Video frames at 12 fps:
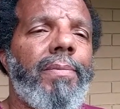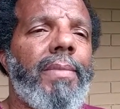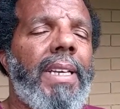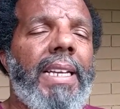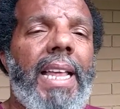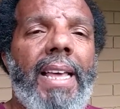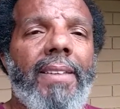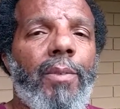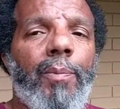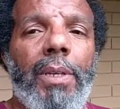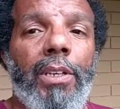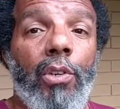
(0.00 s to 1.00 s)

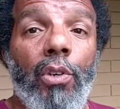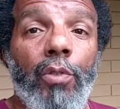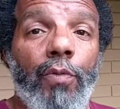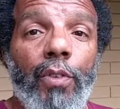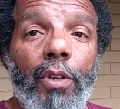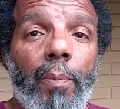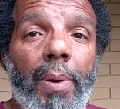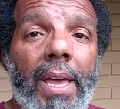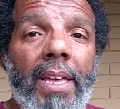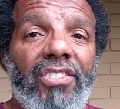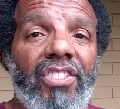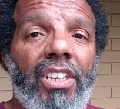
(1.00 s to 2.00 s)
hasn't been good for the
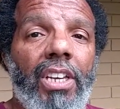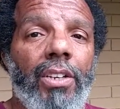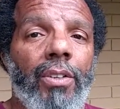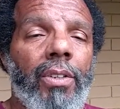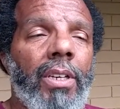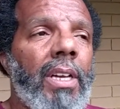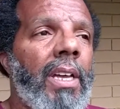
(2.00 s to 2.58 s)
past year,